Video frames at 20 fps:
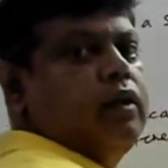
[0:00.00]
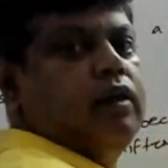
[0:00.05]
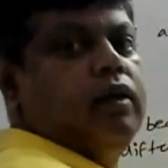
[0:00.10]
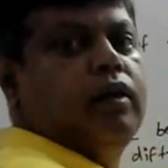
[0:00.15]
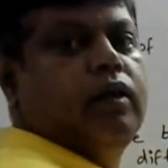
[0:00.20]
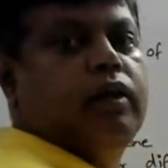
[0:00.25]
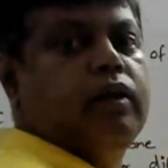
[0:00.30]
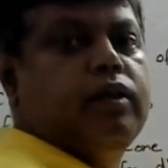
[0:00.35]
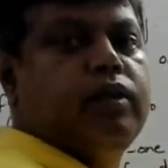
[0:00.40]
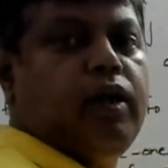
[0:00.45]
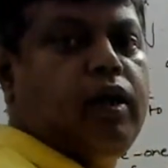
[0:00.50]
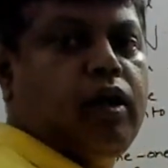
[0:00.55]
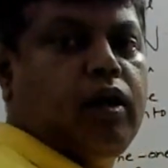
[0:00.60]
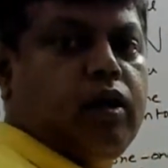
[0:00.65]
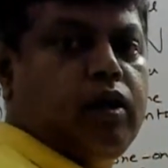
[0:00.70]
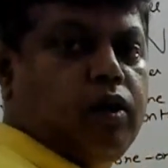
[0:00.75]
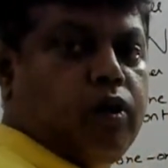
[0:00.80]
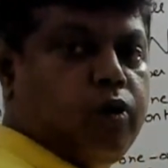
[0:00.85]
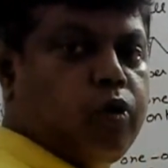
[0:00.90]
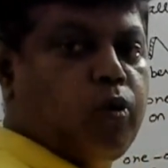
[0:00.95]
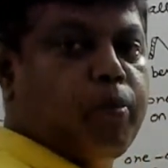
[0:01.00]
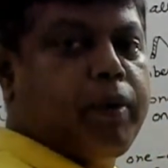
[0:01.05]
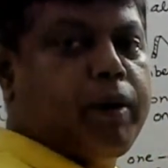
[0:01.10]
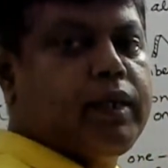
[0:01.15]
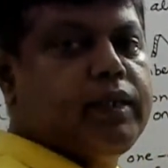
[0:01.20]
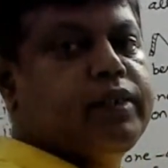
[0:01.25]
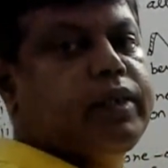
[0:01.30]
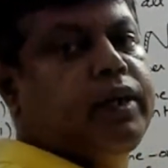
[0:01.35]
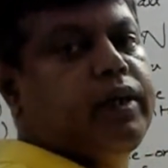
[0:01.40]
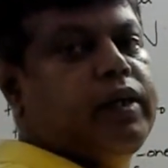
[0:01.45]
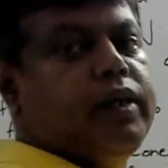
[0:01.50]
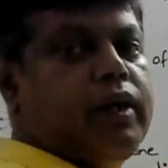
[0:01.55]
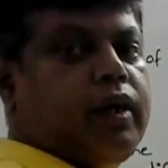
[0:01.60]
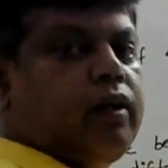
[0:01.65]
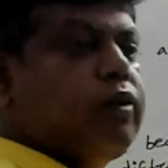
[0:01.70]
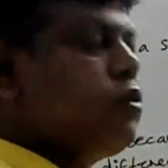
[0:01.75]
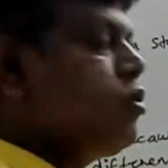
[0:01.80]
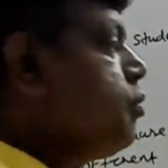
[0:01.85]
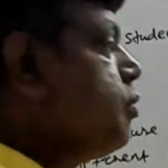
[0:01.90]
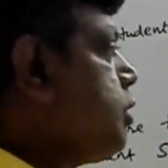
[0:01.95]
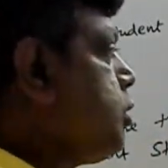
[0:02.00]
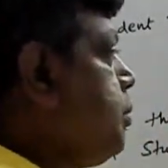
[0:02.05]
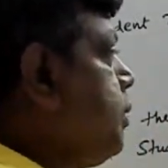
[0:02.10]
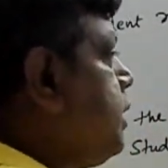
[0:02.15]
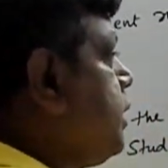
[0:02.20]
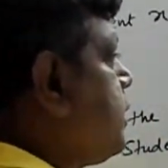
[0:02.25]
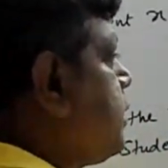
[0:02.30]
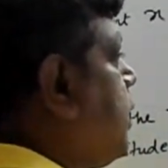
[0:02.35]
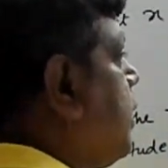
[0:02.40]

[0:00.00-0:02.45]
in the domain set here. So which means